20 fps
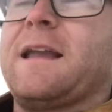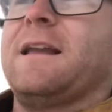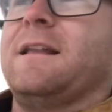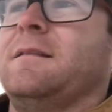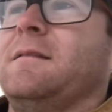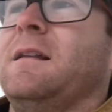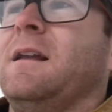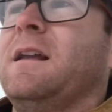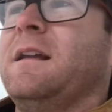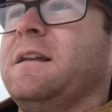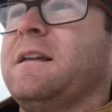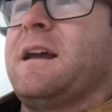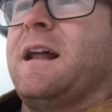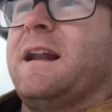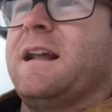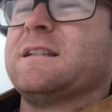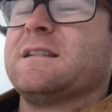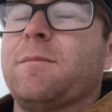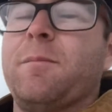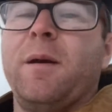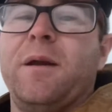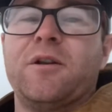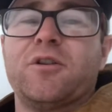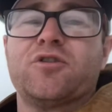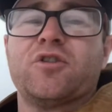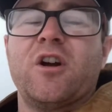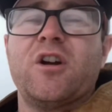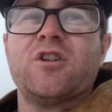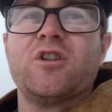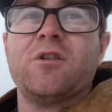and kind of get some
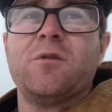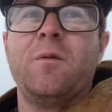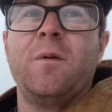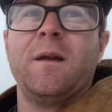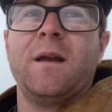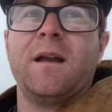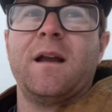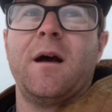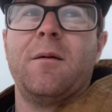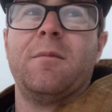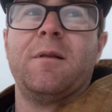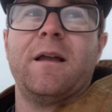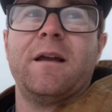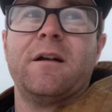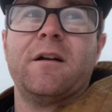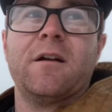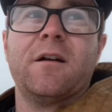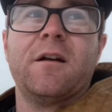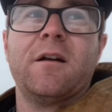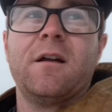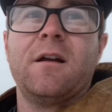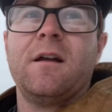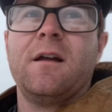penetration. We can come later.